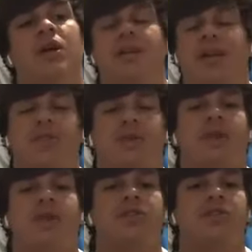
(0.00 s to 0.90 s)
the
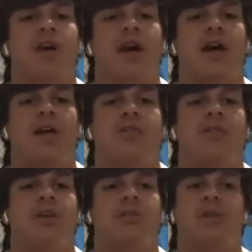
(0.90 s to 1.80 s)
expectations are high over
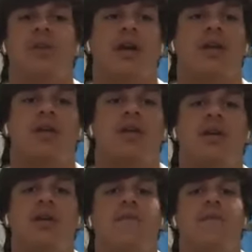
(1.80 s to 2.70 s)
there. I mean, you got
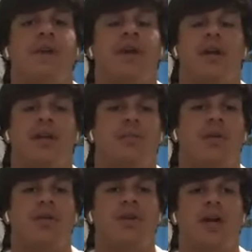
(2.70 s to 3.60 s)
to get the
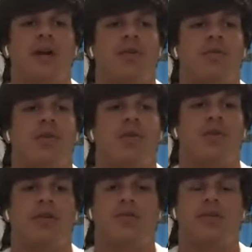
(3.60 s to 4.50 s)
ball and you got to get rolling,
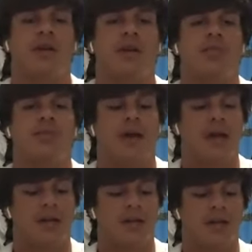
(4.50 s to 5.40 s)
or else you're going to get left
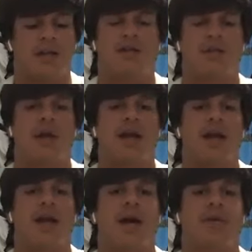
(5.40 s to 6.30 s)
behind. We got a
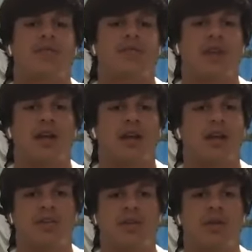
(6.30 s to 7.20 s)
lot of options, a lot of
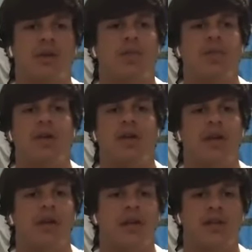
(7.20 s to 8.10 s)
kids that want to come in here, a
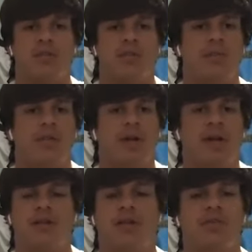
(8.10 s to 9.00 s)
lot of kids that want to play,
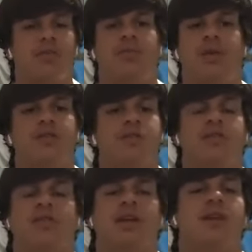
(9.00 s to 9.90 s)
and you can be replaced
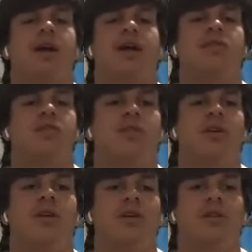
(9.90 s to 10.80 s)
just like that. So you
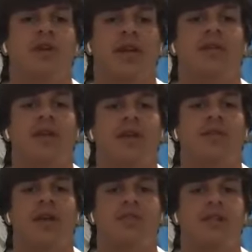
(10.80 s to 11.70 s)
really got to take
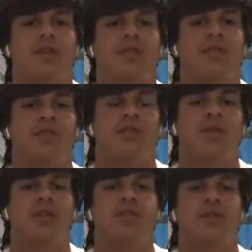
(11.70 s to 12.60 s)
advantage of every
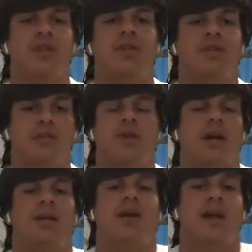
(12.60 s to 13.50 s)
situation, and you got
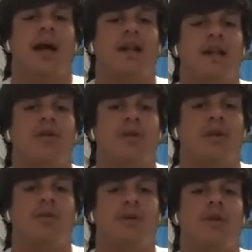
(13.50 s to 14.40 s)
to act like a winner
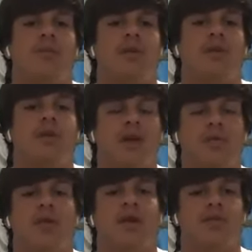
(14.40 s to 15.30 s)
to be a winner. You got to
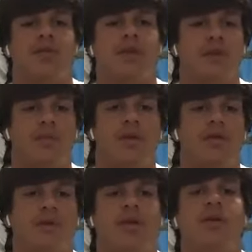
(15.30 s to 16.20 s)
work as a winner to be a
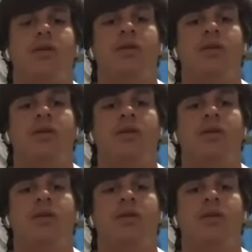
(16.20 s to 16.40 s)
winner.